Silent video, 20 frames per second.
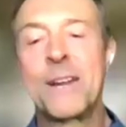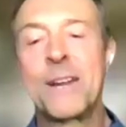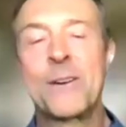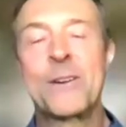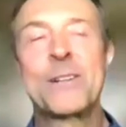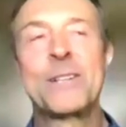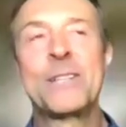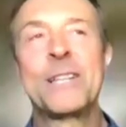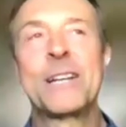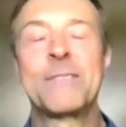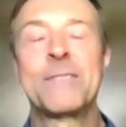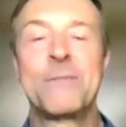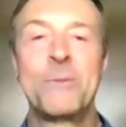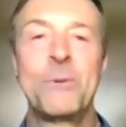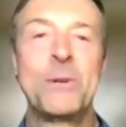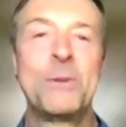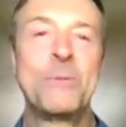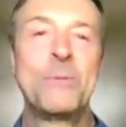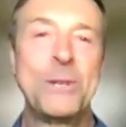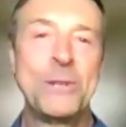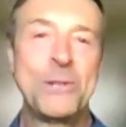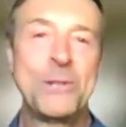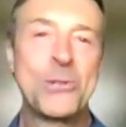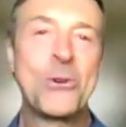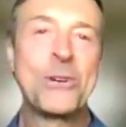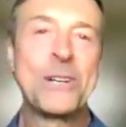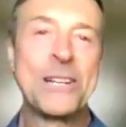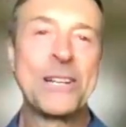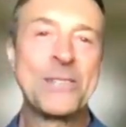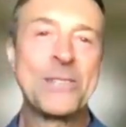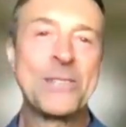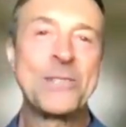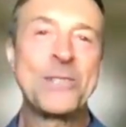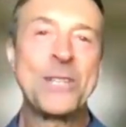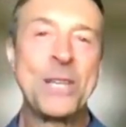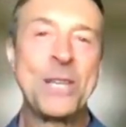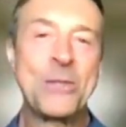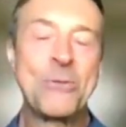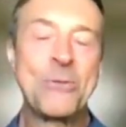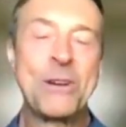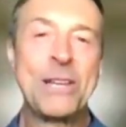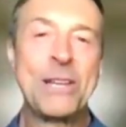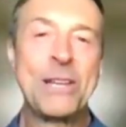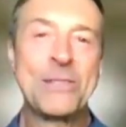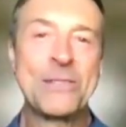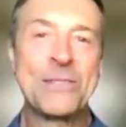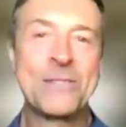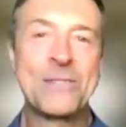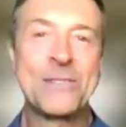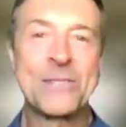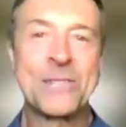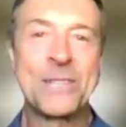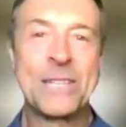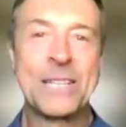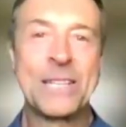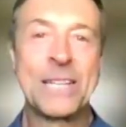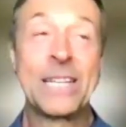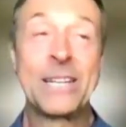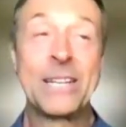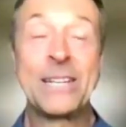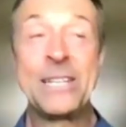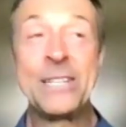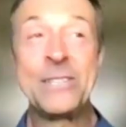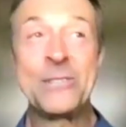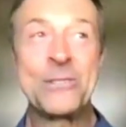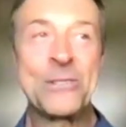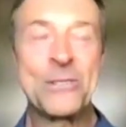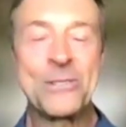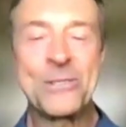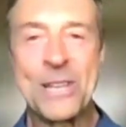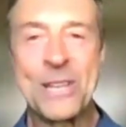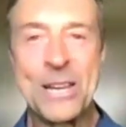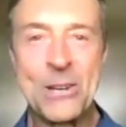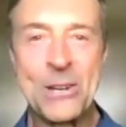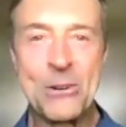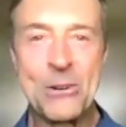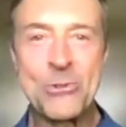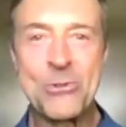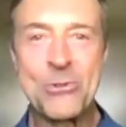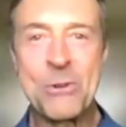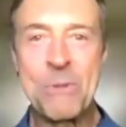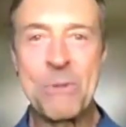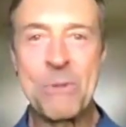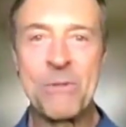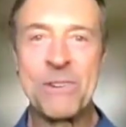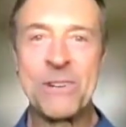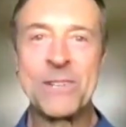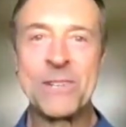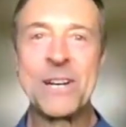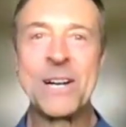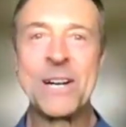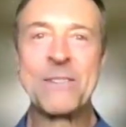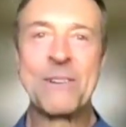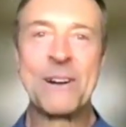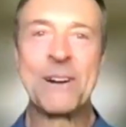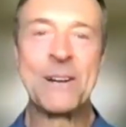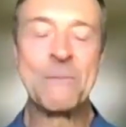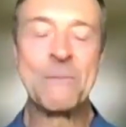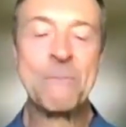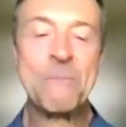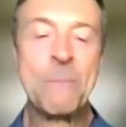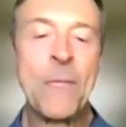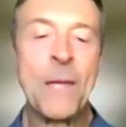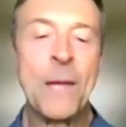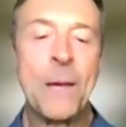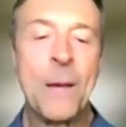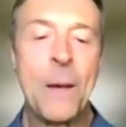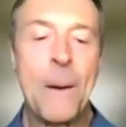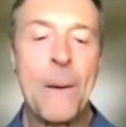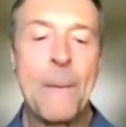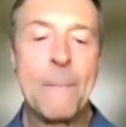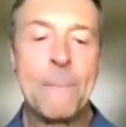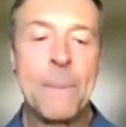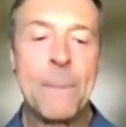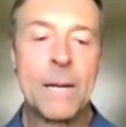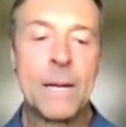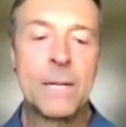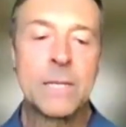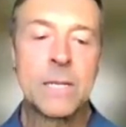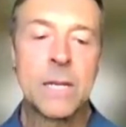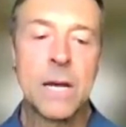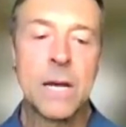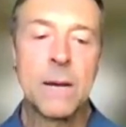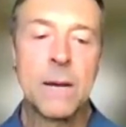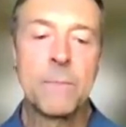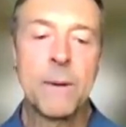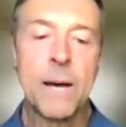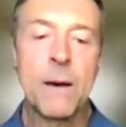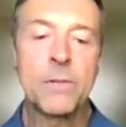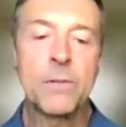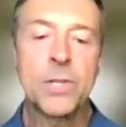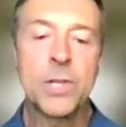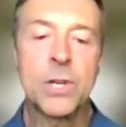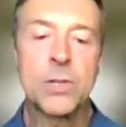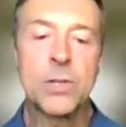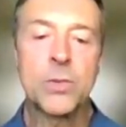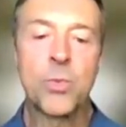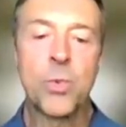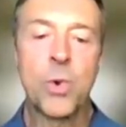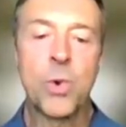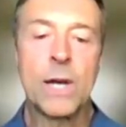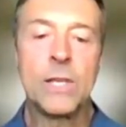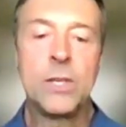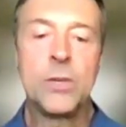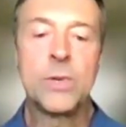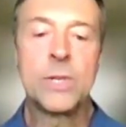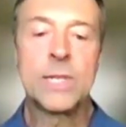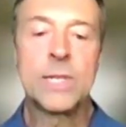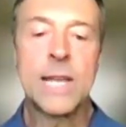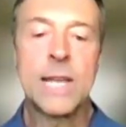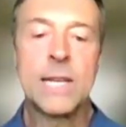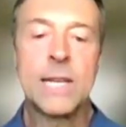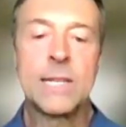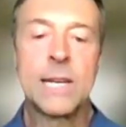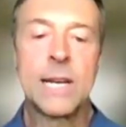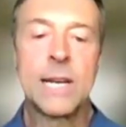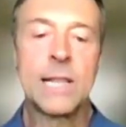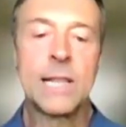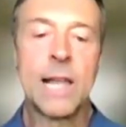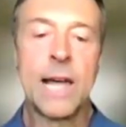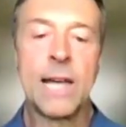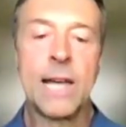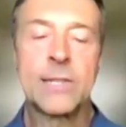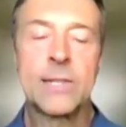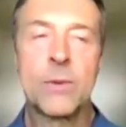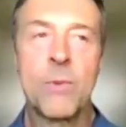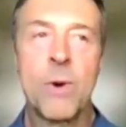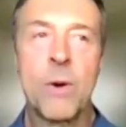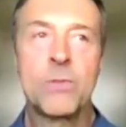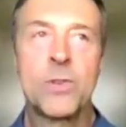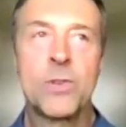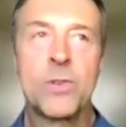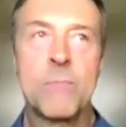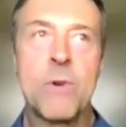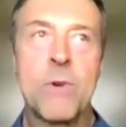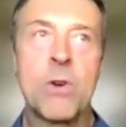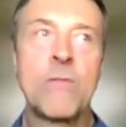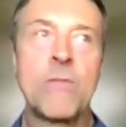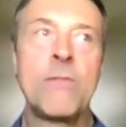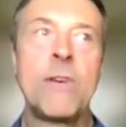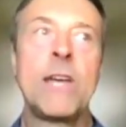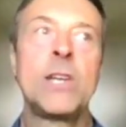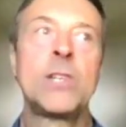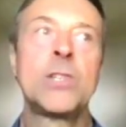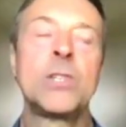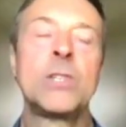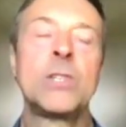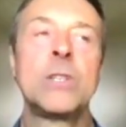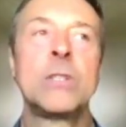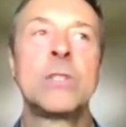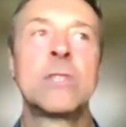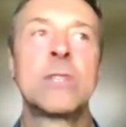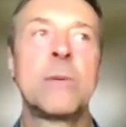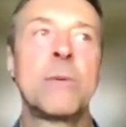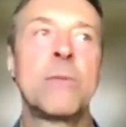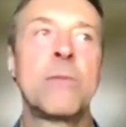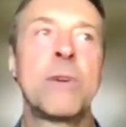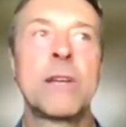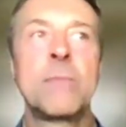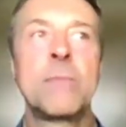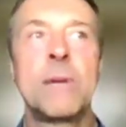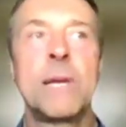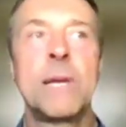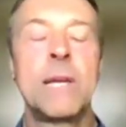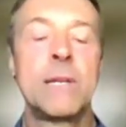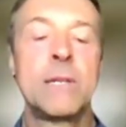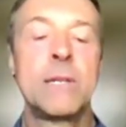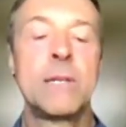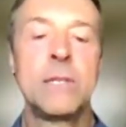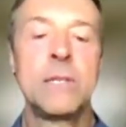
Care Collective. We shorten it to C3. It's just a little easier to say and you don't trip over your tongue, right? But I was curious why you attended it last year. What was your motivation? Did someone recommend?